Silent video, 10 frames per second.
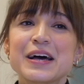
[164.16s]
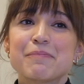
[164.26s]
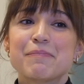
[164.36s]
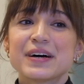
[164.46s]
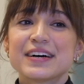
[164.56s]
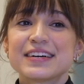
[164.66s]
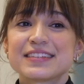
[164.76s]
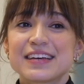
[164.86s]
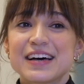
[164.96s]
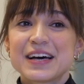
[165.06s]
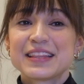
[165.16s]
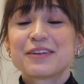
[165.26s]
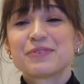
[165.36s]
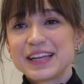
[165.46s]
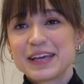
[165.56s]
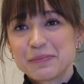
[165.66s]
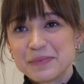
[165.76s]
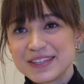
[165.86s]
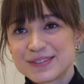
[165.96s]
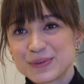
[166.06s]
But that really helped
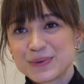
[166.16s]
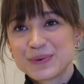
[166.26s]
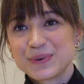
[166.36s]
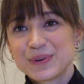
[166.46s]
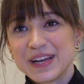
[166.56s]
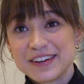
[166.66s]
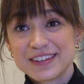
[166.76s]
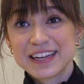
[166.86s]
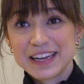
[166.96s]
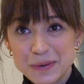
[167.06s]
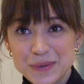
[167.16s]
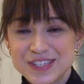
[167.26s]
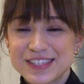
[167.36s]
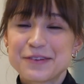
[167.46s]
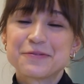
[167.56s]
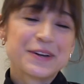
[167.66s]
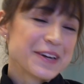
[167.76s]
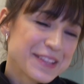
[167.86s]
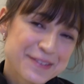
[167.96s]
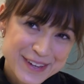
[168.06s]
me to learn the language. It's a
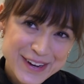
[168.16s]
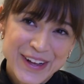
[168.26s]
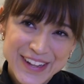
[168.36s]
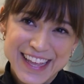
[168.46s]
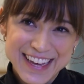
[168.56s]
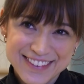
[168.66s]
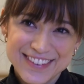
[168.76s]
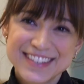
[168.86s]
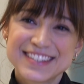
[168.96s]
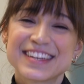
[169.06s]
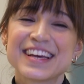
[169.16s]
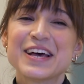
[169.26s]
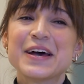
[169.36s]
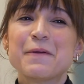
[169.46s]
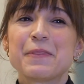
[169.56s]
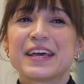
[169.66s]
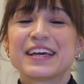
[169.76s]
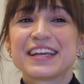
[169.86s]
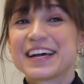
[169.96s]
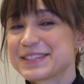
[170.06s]
very difficult language,
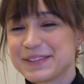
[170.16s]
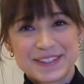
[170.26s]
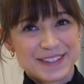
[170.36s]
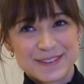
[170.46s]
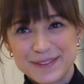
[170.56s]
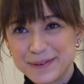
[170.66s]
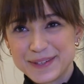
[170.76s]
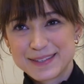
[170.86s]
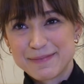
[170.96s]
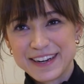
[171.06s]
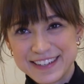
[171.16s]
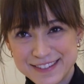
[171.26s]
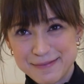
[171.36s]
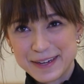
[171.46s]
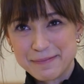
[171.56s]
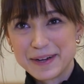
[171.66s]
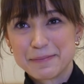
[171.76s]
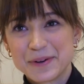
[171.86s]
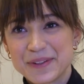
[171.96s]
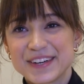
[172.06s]
and it has nothing to do with Spanish, my
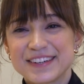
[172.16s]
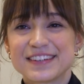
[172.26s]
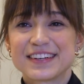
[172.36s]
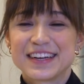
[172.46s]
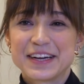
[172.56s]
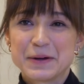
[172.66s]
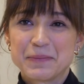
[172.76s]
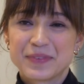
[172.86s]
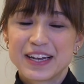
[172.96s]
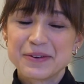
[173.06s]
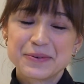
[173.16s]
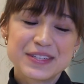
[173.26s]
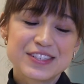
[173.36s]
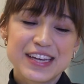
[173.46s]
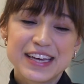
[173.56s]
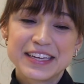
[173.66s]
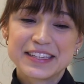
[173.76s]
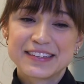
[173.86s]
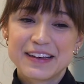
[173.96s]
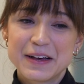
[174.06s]
mother language.
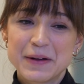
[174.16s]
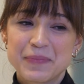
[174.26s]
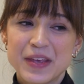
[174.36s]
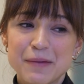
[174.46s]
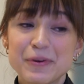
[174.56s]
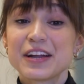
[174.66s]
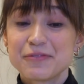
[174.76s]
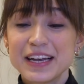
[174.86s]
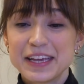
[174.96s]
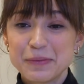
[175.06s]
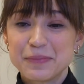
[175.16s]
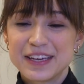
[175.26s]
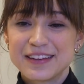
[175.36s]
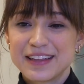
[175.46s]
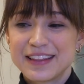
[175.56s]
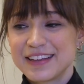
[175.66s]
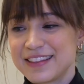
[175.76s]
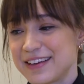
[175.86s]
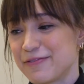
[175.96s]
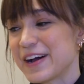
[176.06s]
And but that really helped me.
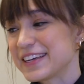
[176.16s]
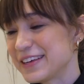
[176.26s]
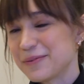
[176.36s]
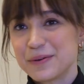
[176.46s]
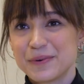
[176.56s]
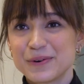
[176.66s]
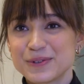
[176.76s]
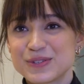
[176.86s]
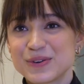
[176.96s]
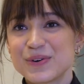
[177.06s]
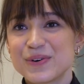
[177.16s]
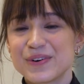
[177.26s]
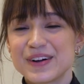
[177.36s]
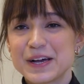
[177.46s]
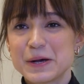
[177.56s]
The fact that we were also